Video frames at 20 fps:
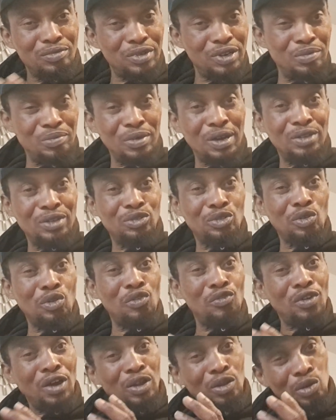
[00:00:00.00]
a man to
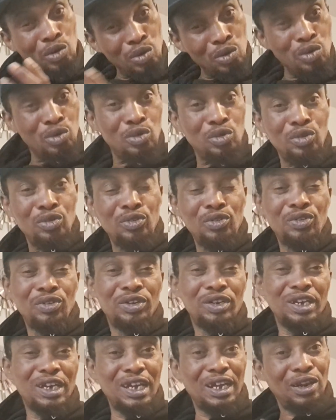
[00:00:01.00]
overlook
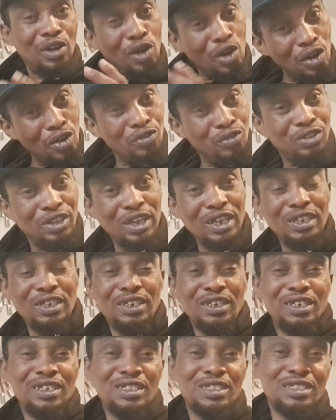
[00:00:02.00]
a lot of
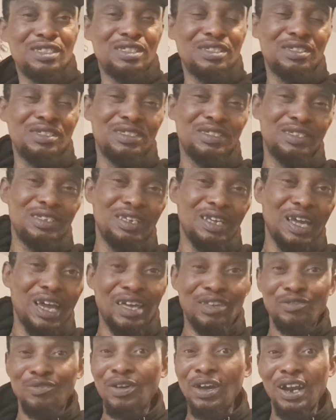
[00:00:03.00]
things.
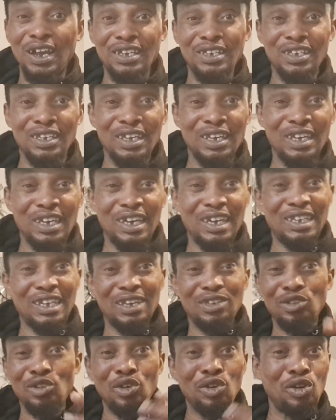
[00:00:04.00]
As far as it
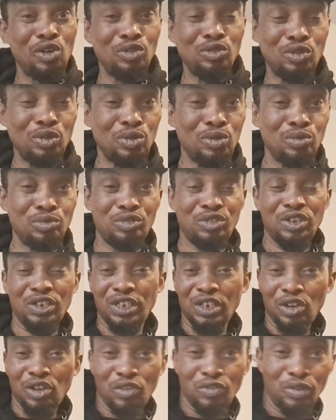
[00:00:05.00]
has not gone to
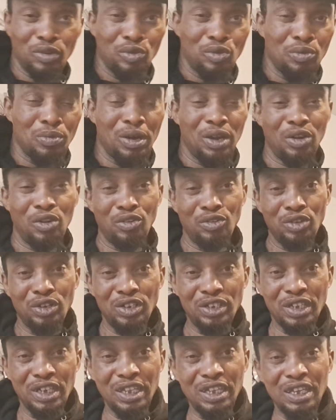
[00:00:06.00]
cheating of a woman or
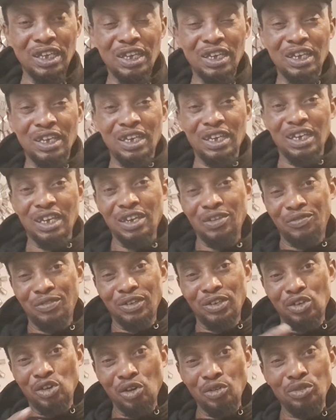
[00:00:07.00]
this thing, if
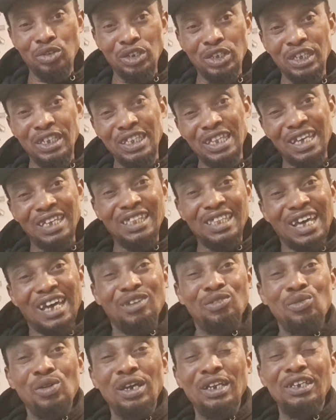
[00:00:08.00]
it comes to cheating, then
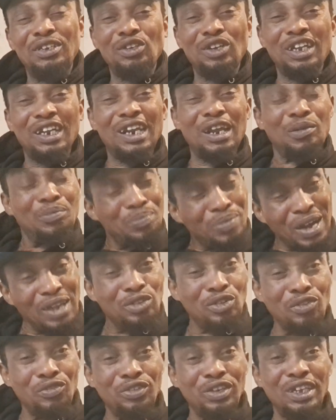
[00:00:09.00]
that one is another
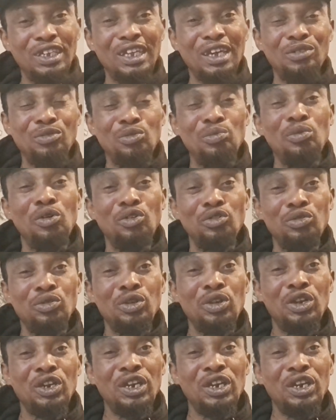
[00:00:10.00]
part of things that must,